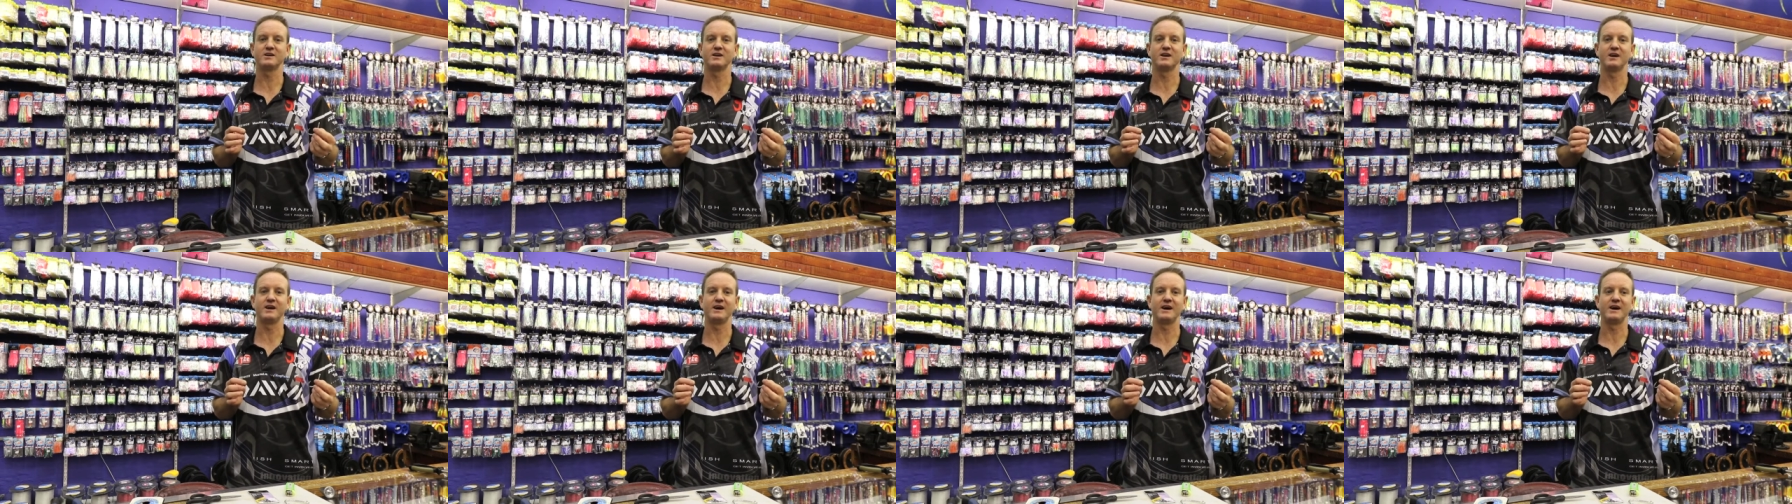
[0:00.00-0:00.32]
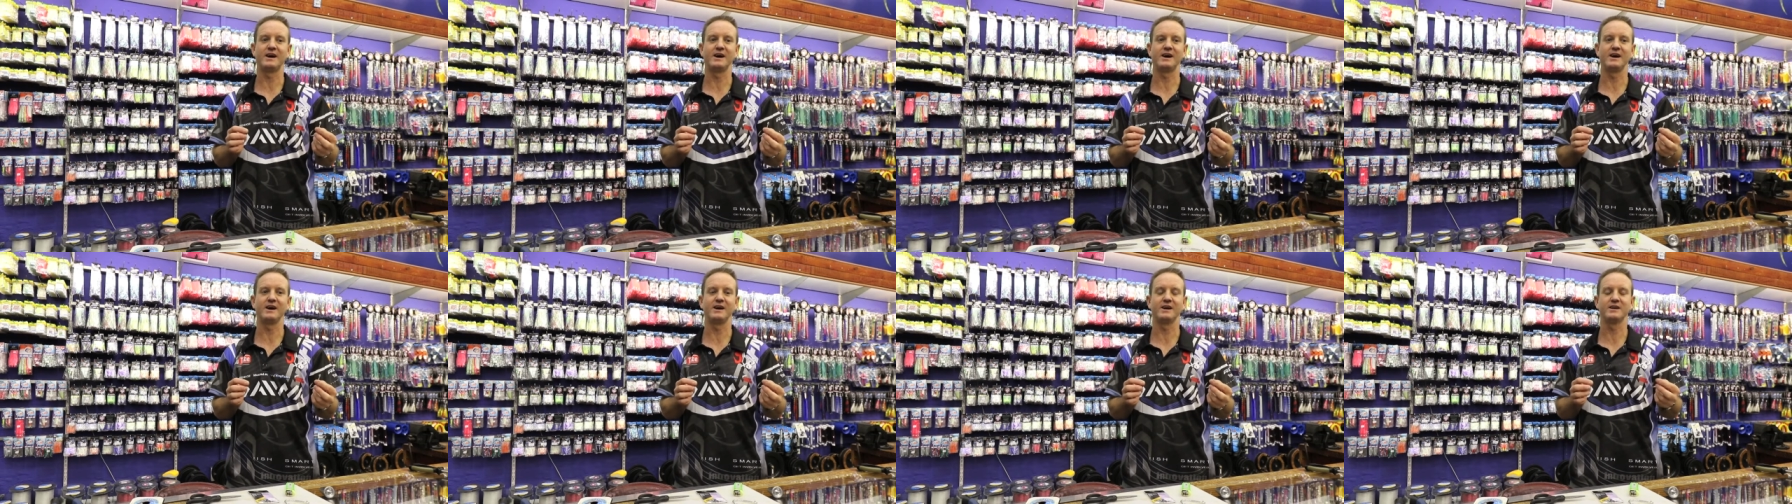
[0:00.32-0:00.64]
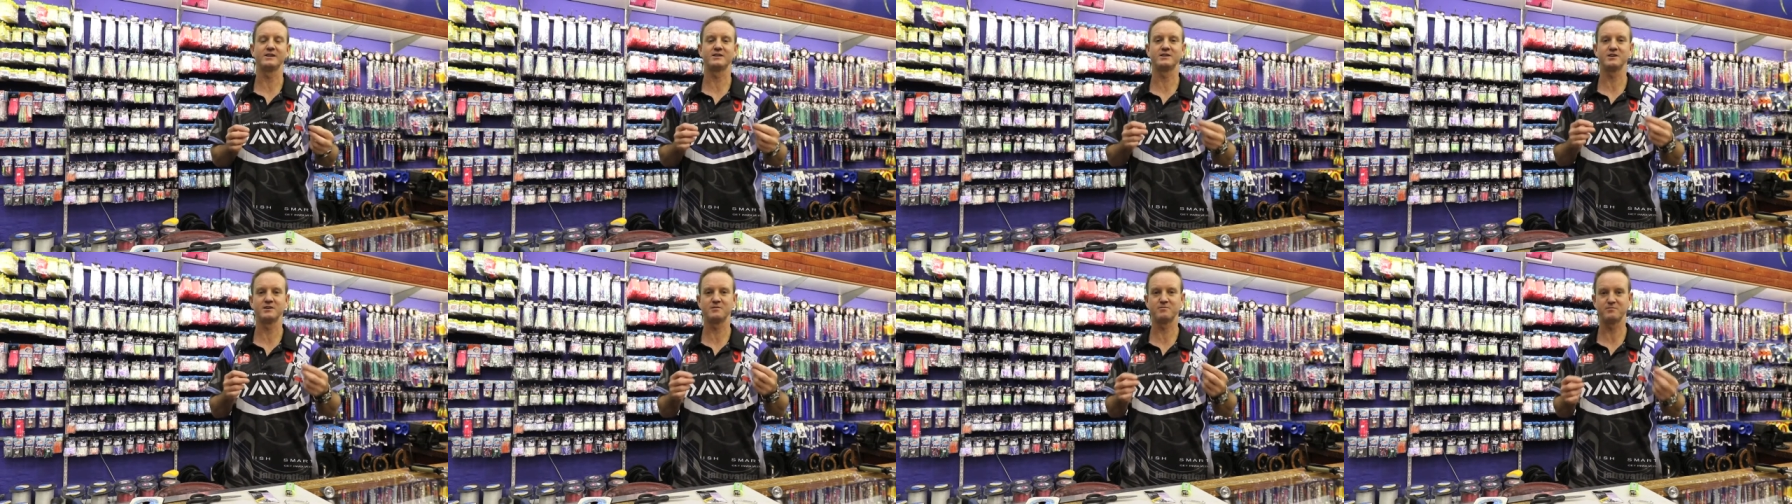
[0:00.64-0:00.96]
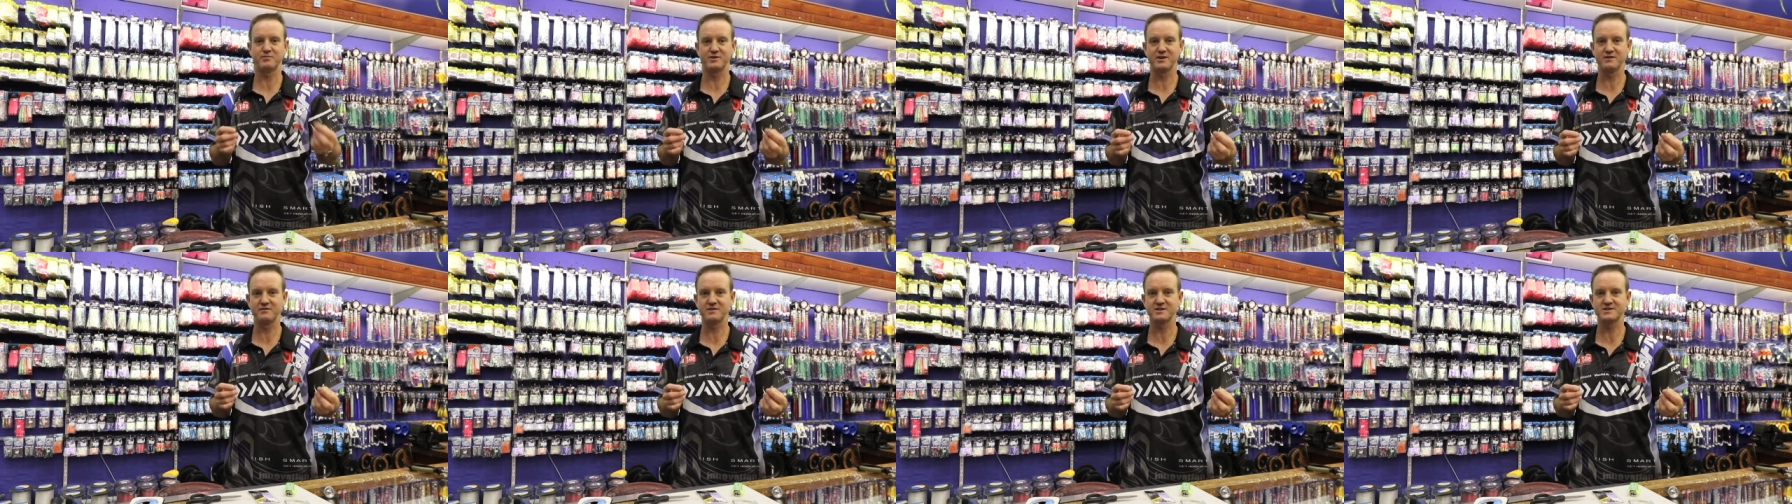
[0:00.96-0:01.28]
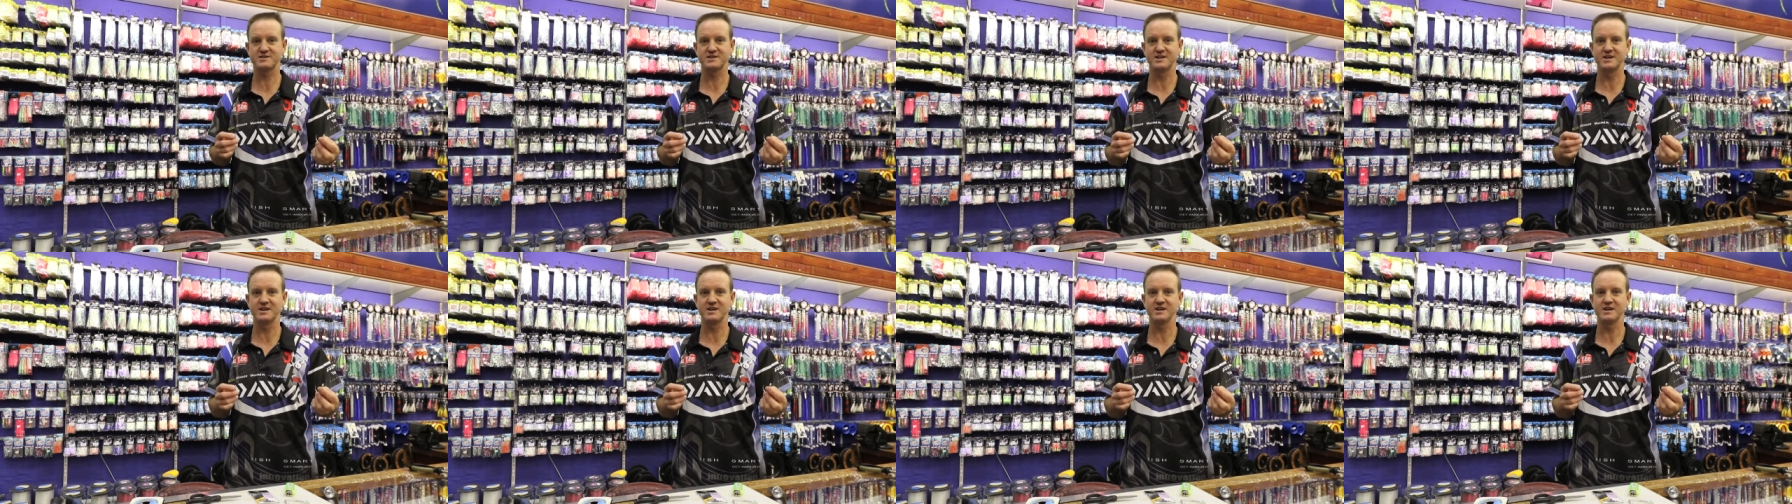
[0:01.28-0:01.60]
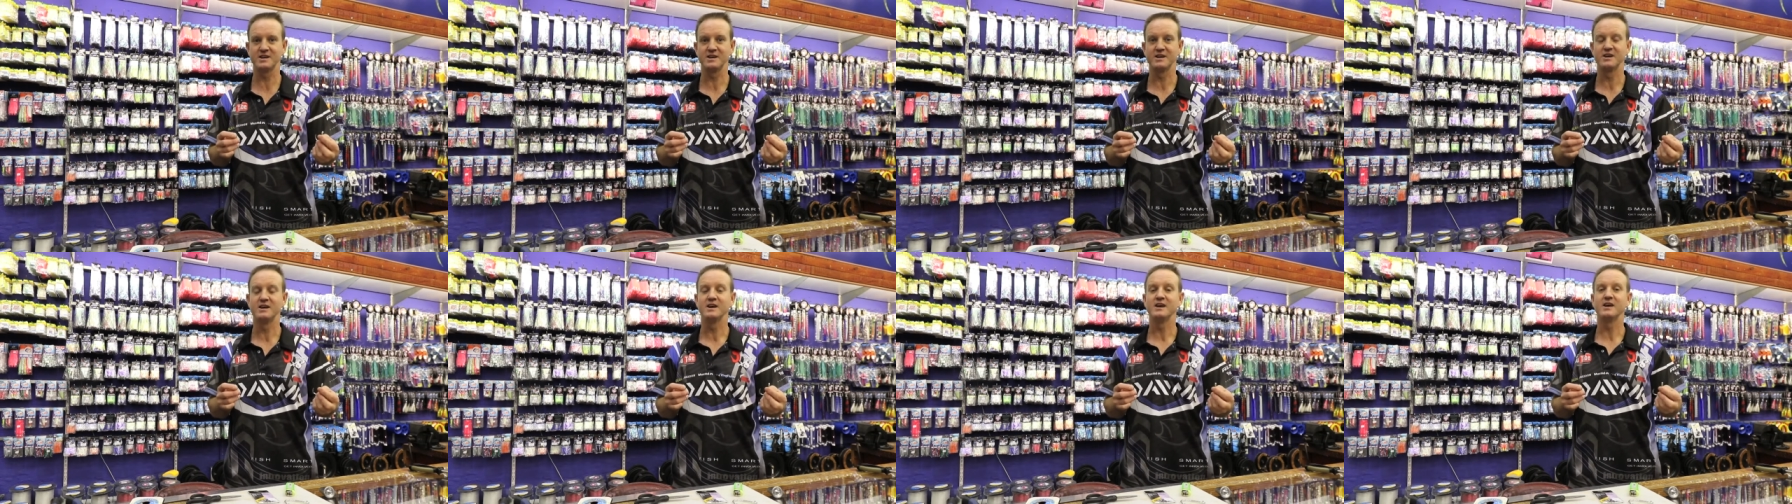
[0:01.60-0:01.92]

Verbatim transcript: I did previously